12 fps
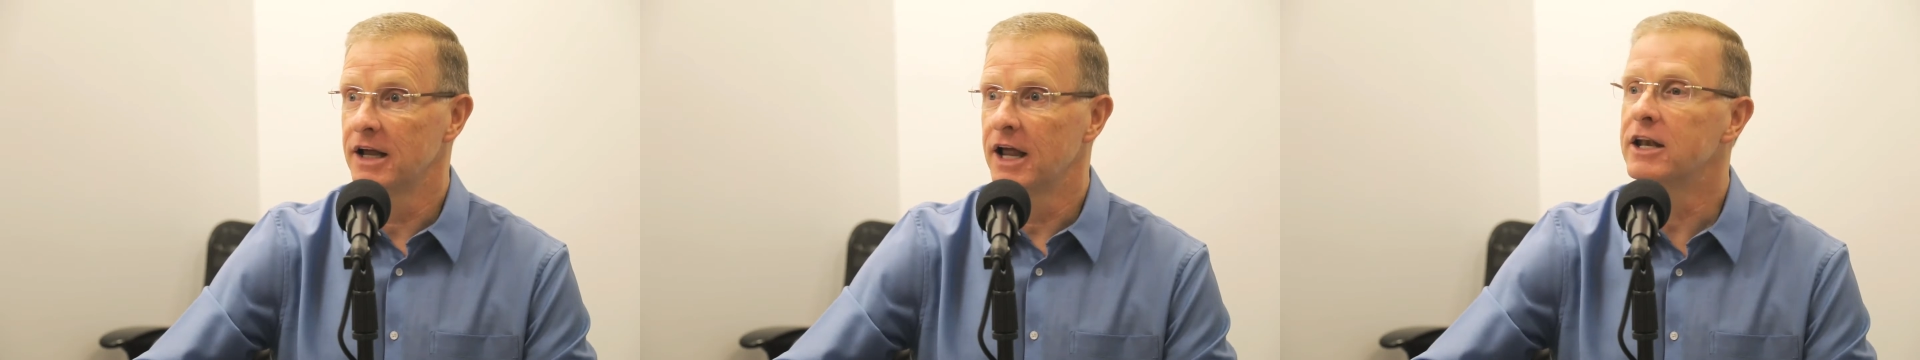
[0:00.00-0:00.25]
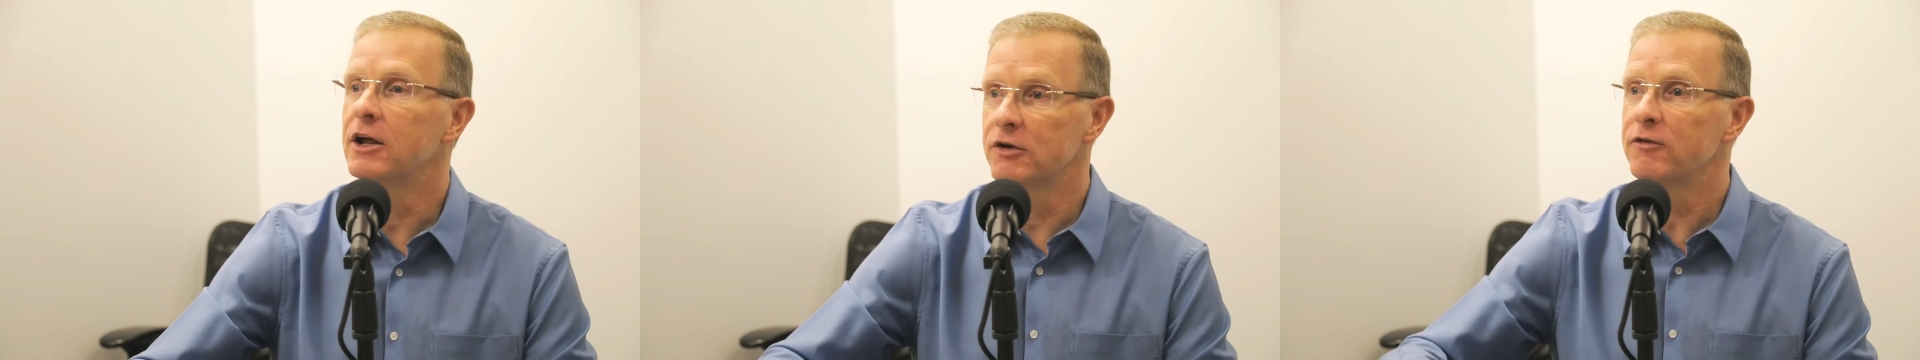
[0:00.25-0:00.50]

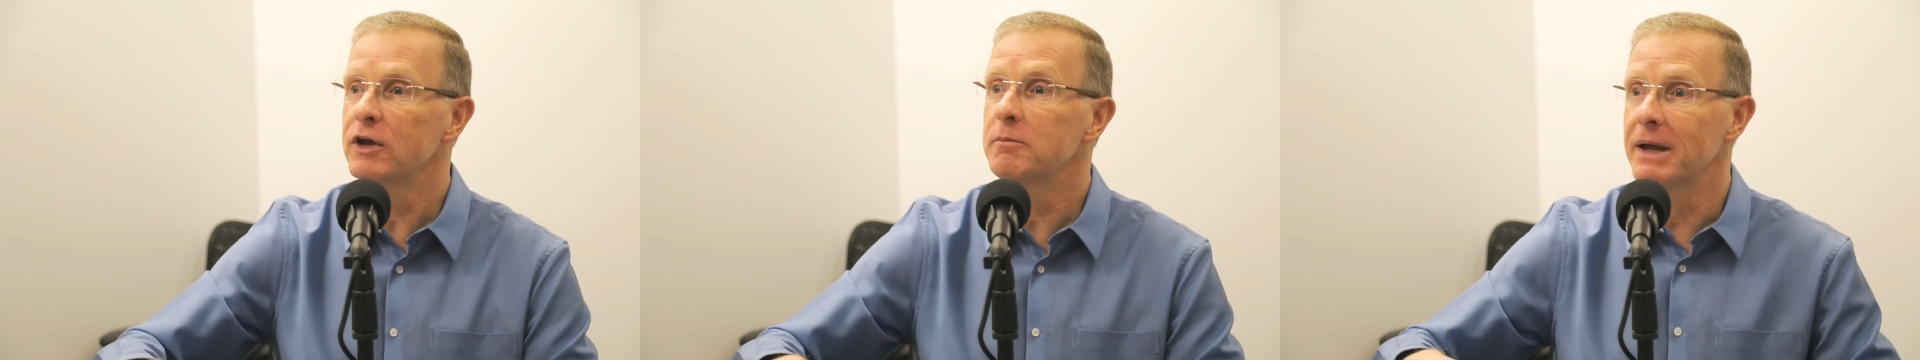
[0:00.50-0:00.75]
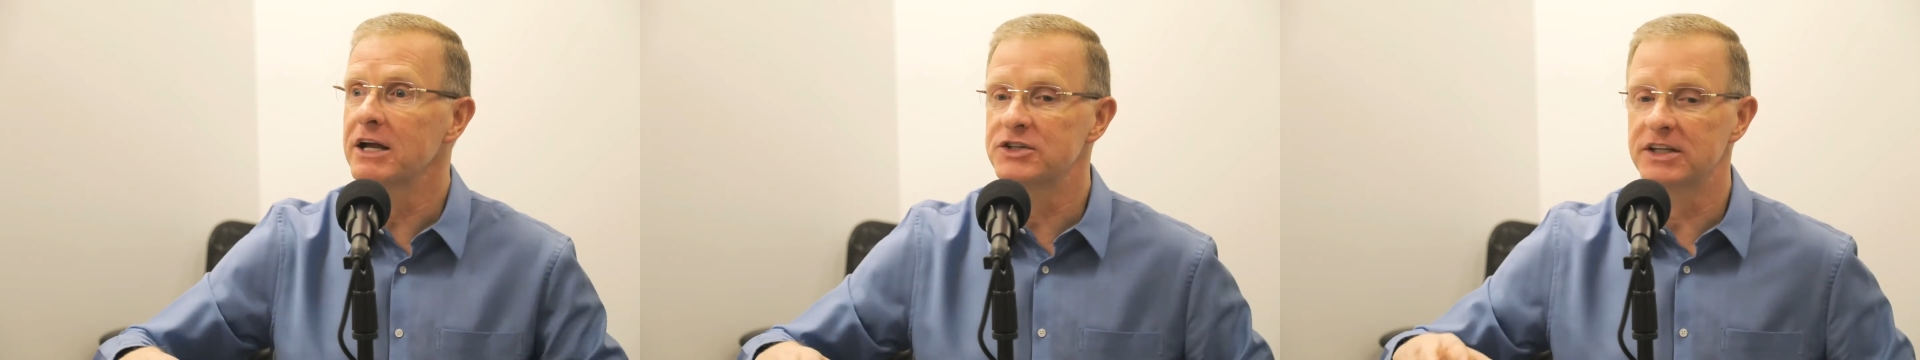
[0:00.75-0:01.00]
Oh. Now, if oh. you
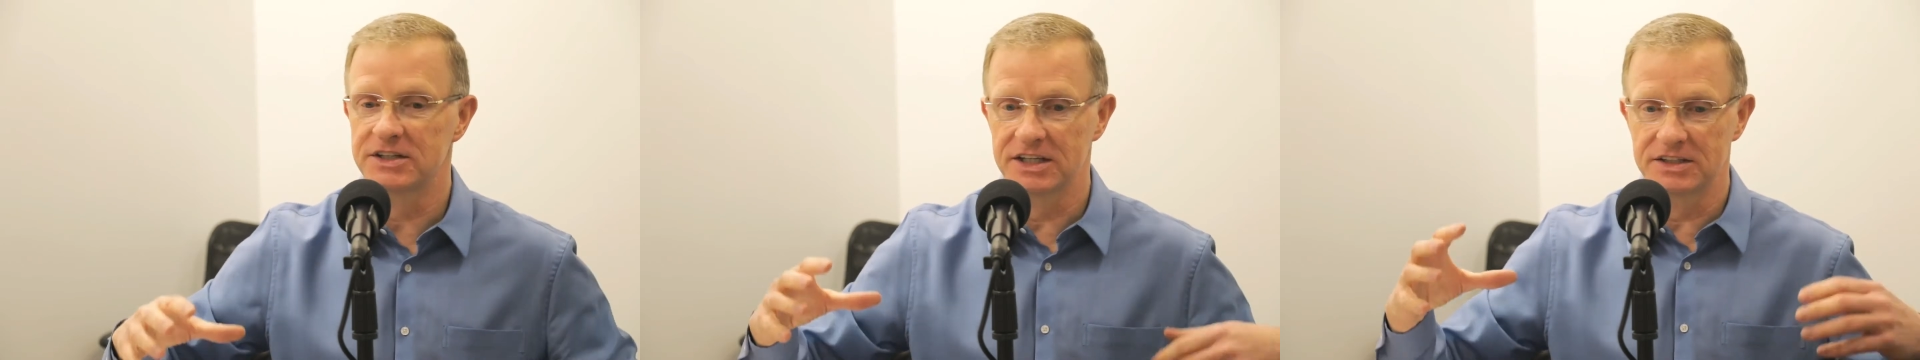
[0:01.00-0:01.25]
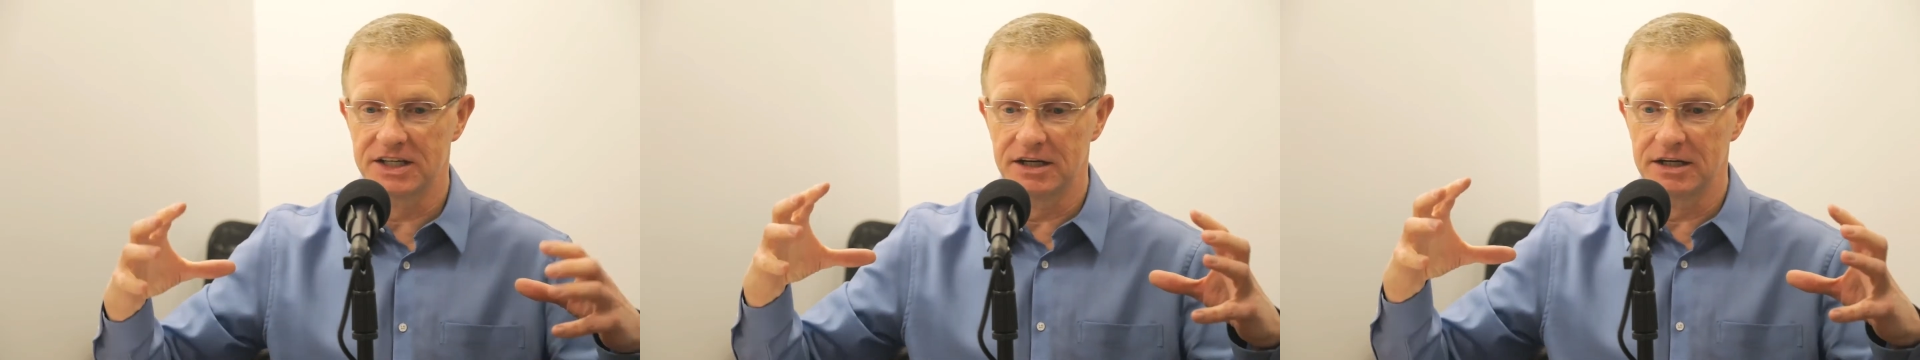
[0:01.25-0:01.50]
imagine this,
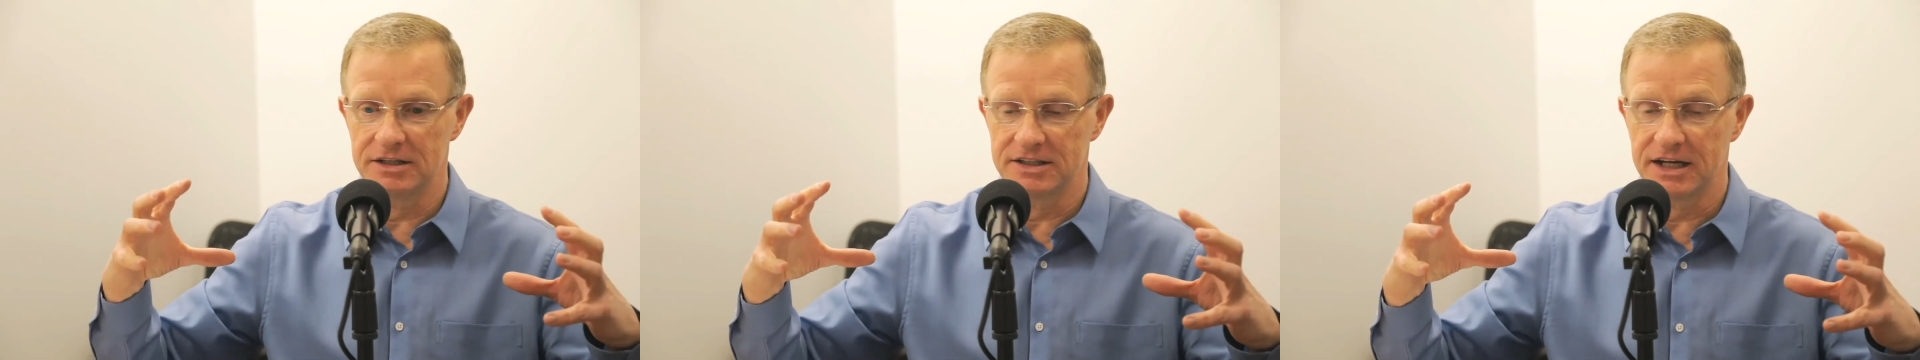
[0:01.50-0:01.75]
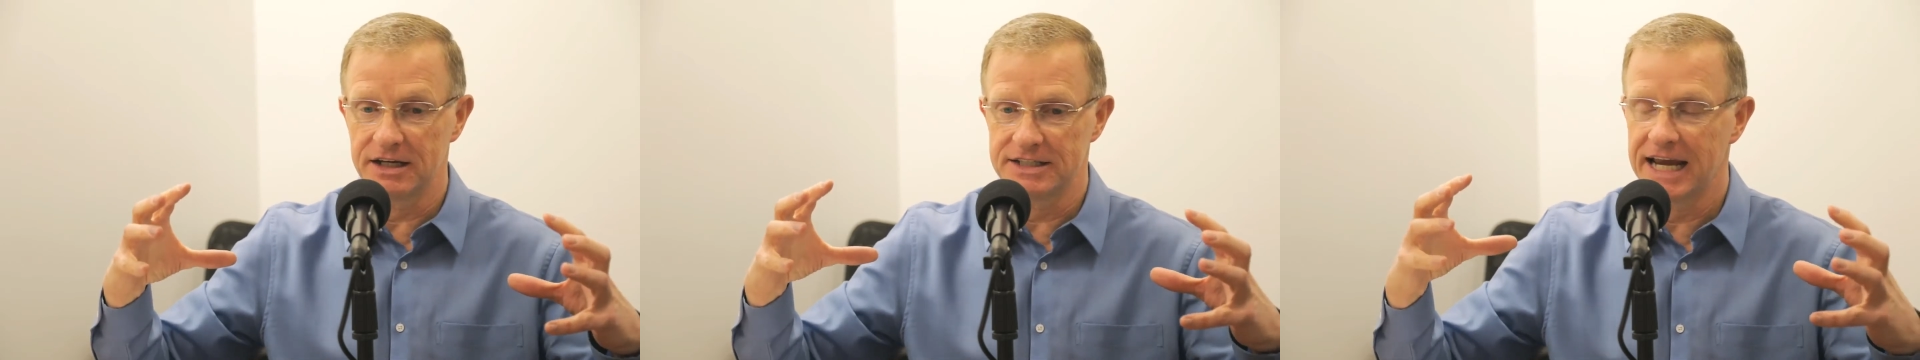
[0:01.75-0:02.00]
it's, in, it's
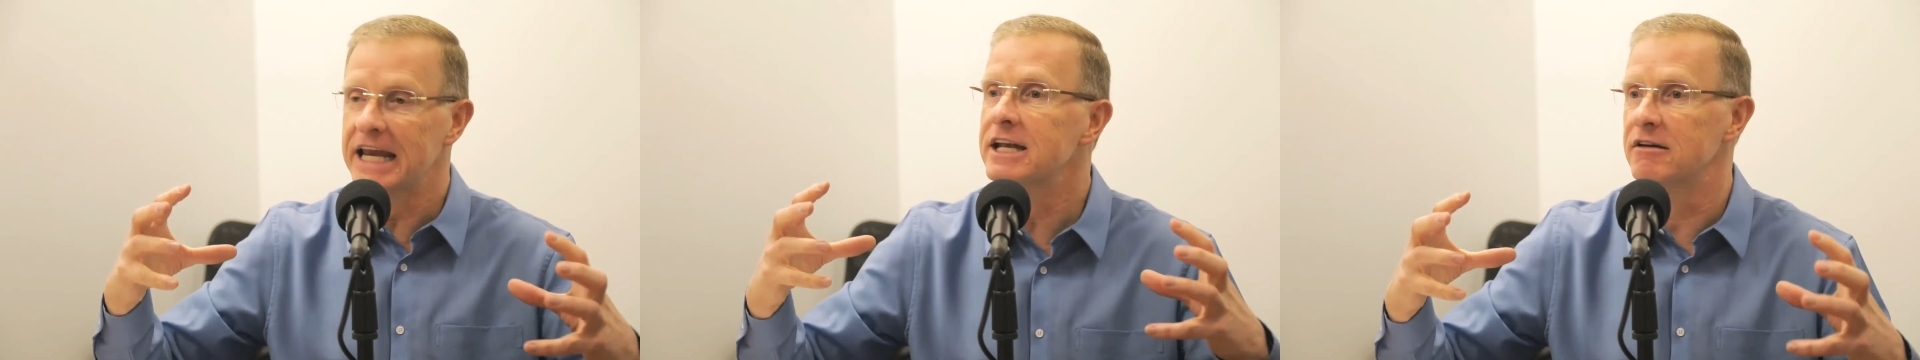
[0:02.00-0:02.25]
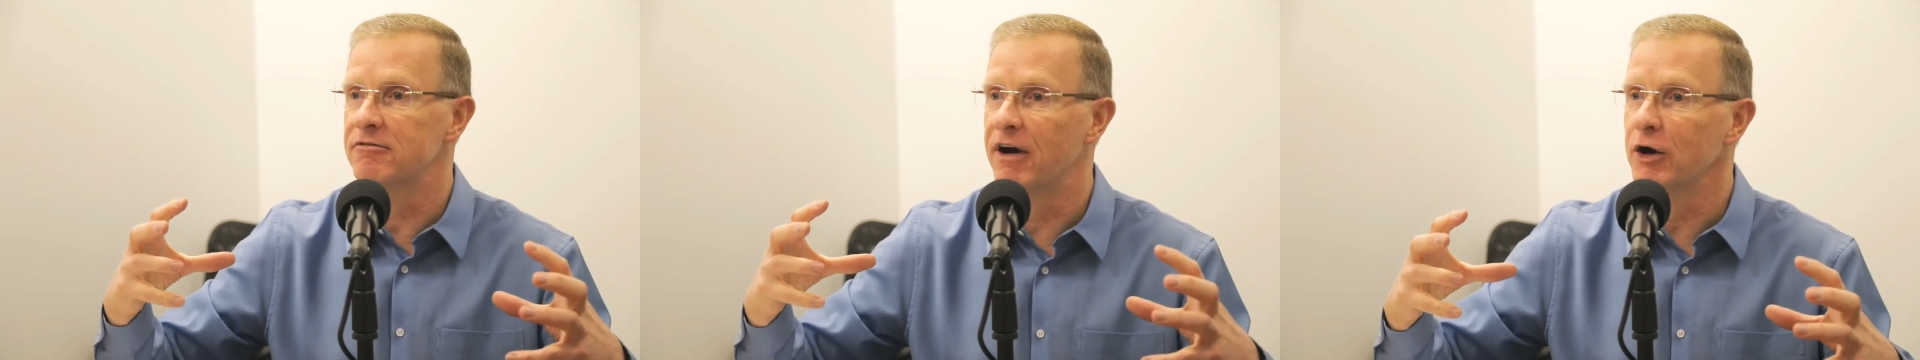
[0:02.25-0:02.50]
a contained
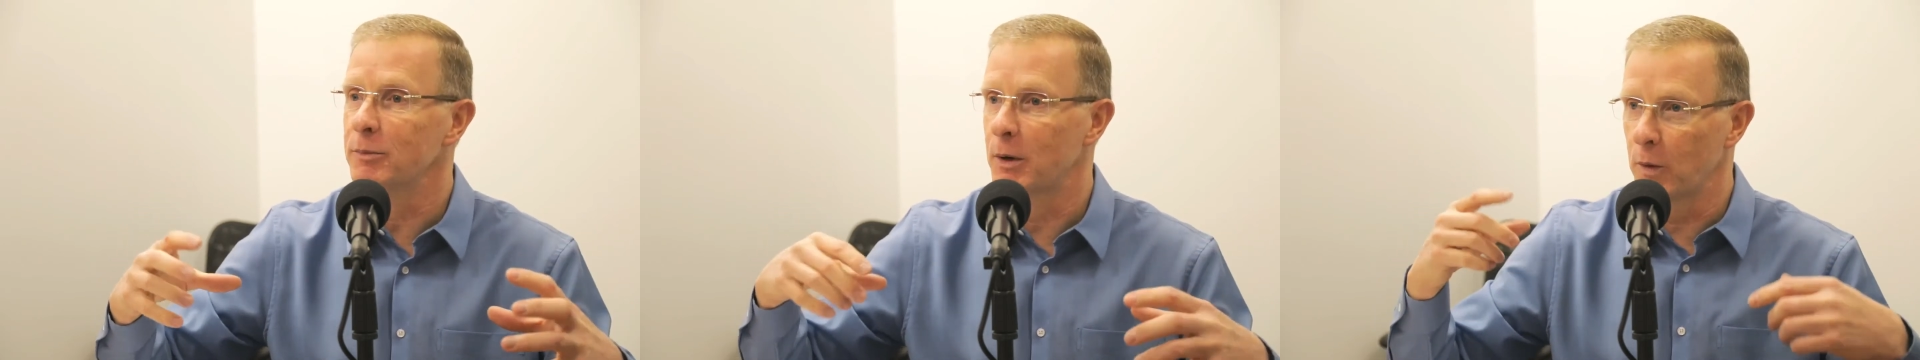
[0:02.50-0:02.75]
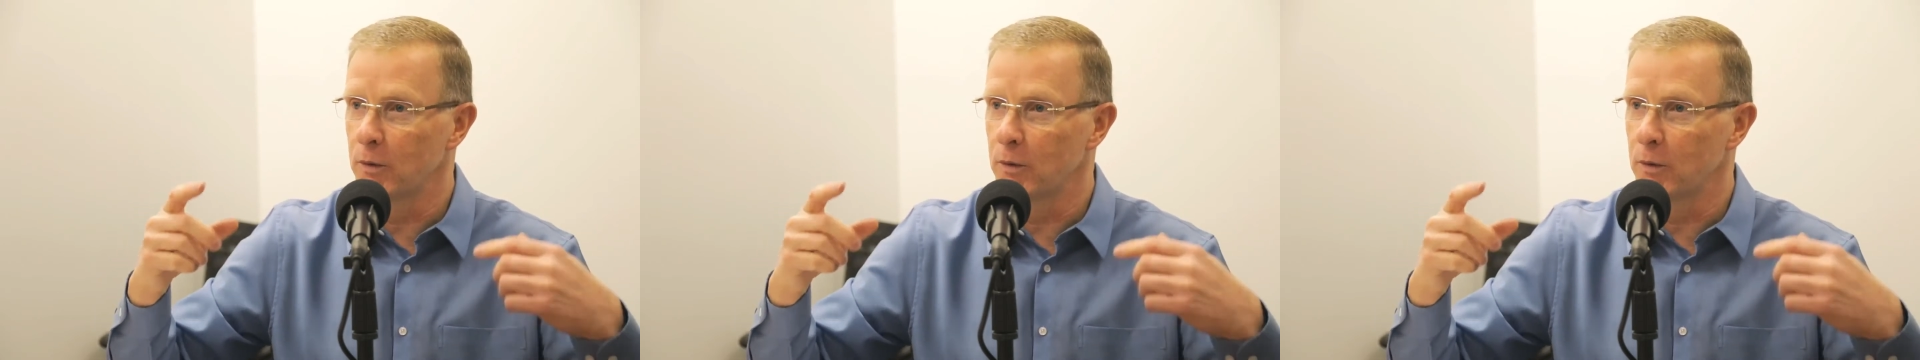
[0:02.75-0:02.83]
environment.